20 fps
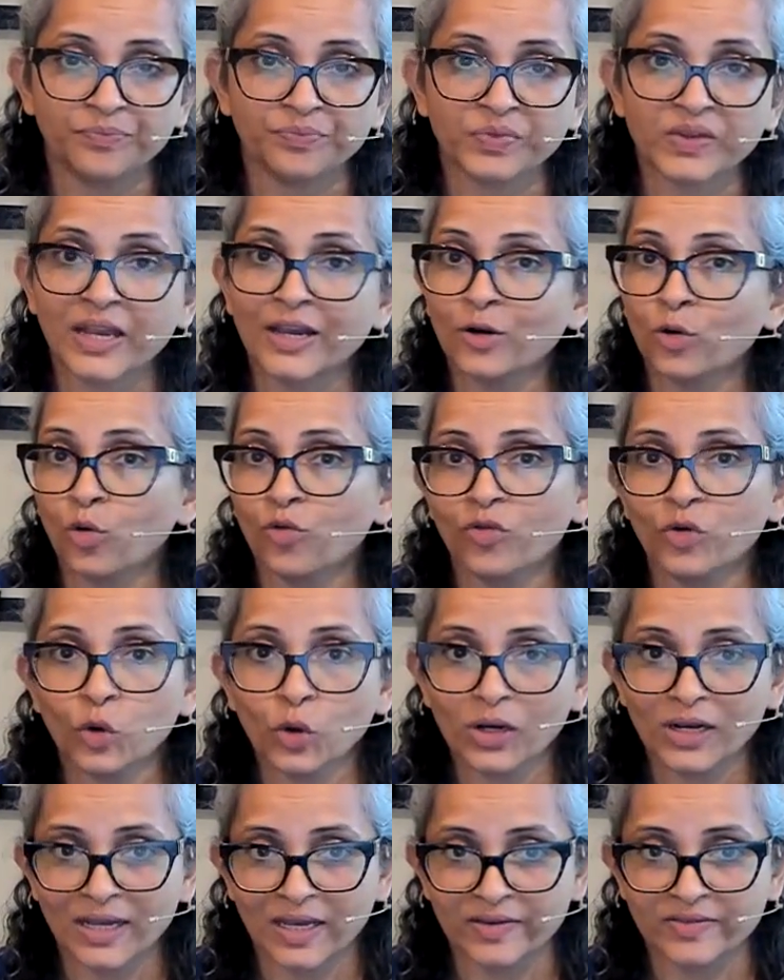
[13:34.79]
and overall
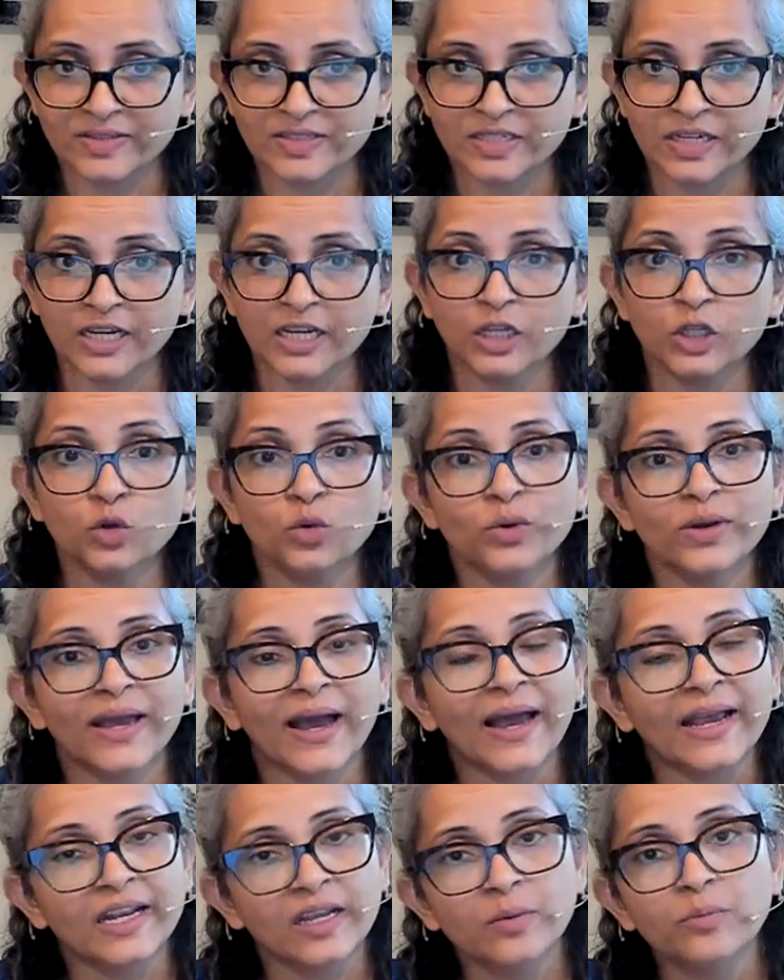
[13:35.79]
lifestyle, you
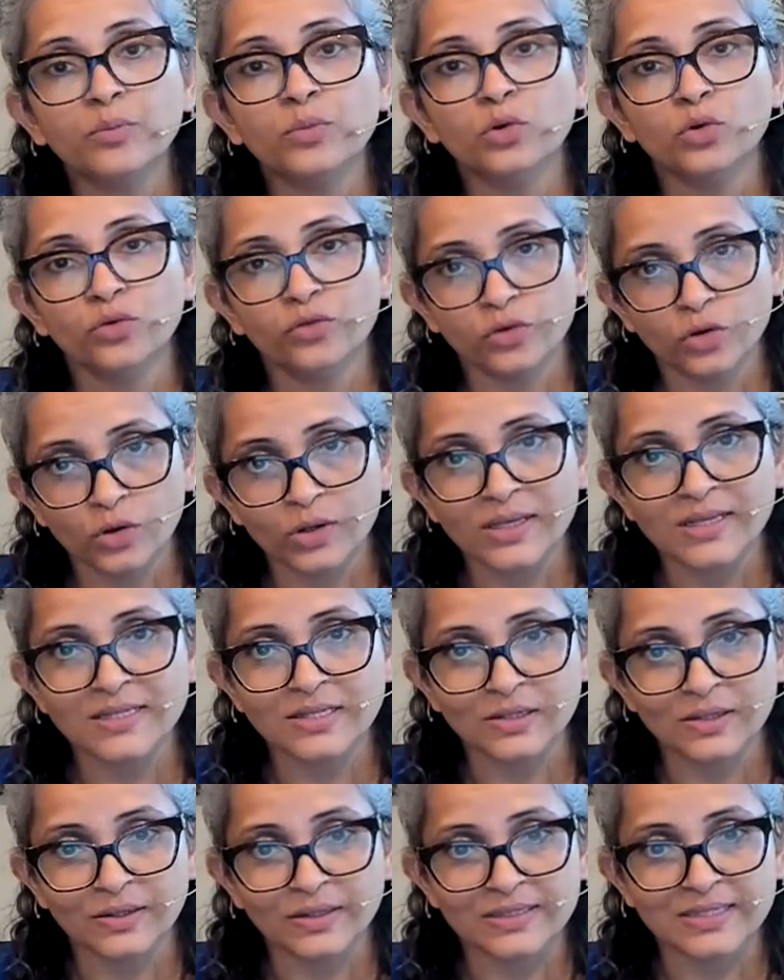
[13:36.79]
can improve your
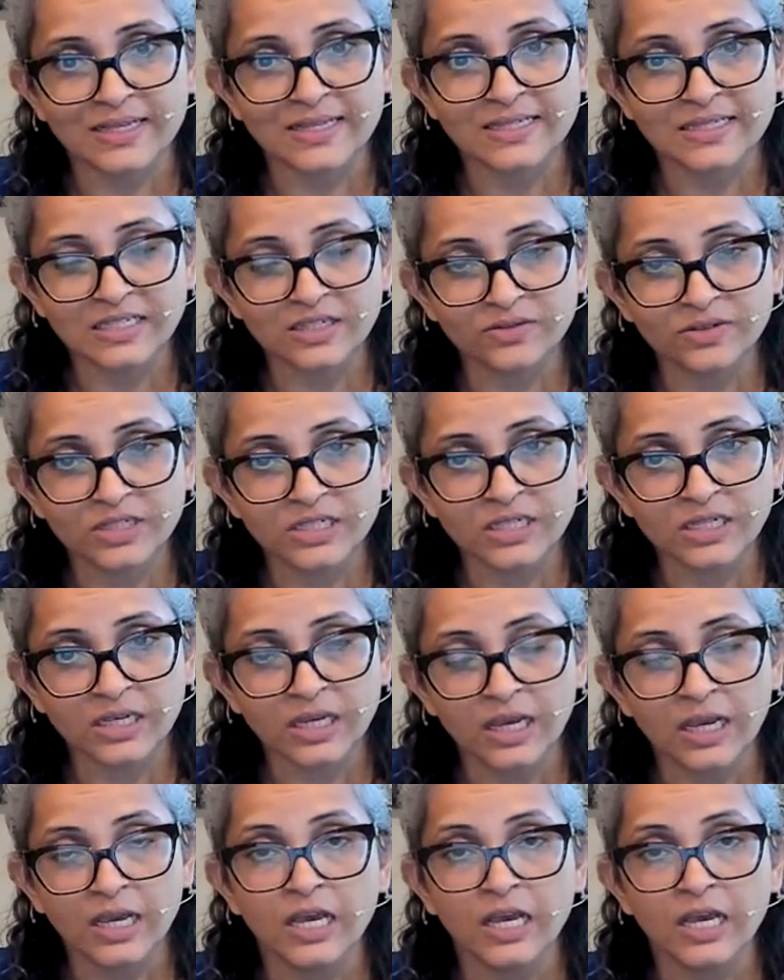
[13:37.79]
insulin sensitivity,